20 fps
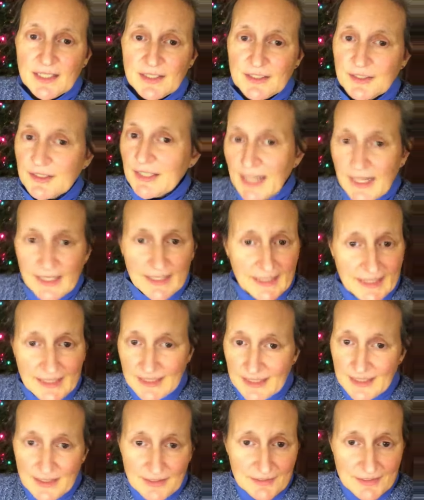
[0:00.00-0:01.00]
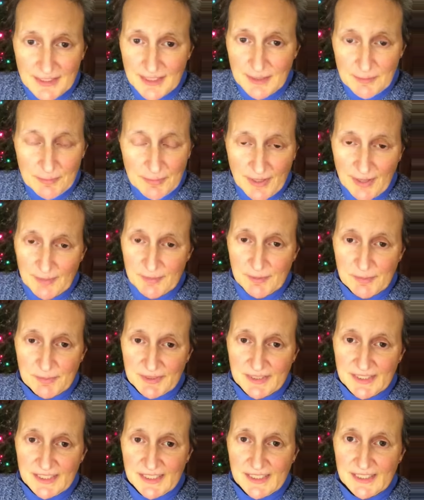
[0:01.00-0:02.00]
You're not getting enough sleep
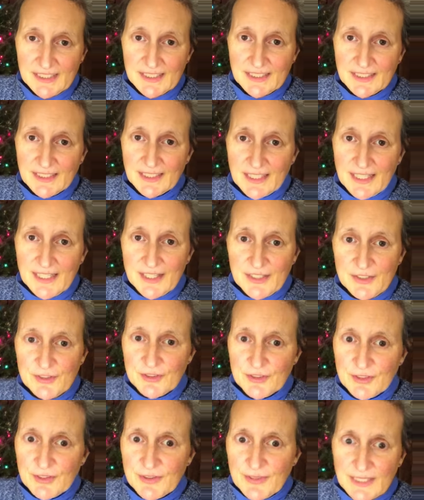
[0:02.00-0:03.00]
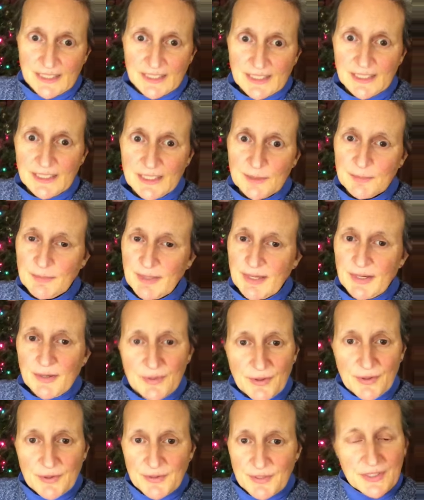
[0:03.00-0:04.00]
probably, and you're thinking
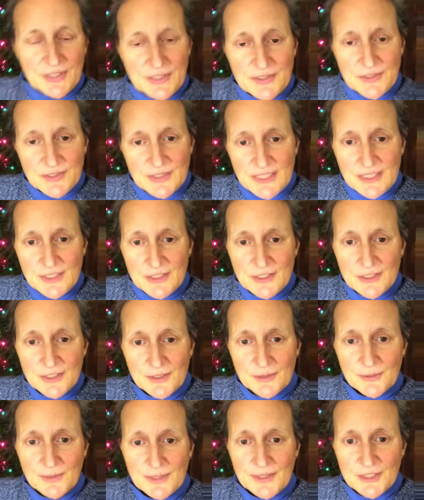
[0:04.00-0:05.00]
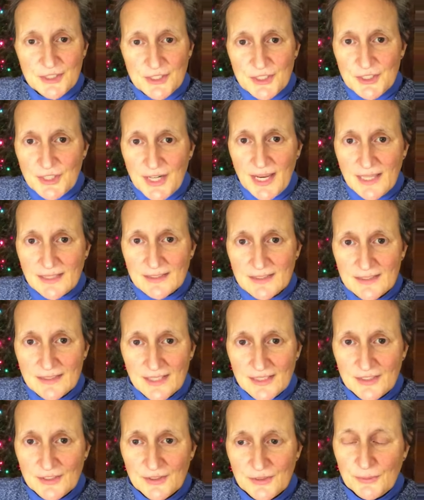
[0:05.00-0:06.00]
about all the things you need to do, and the stress
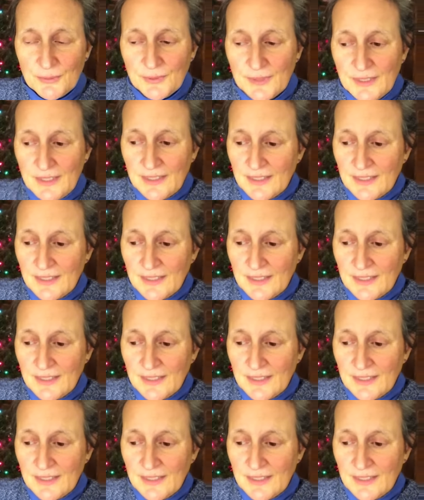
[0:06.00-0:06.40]
that you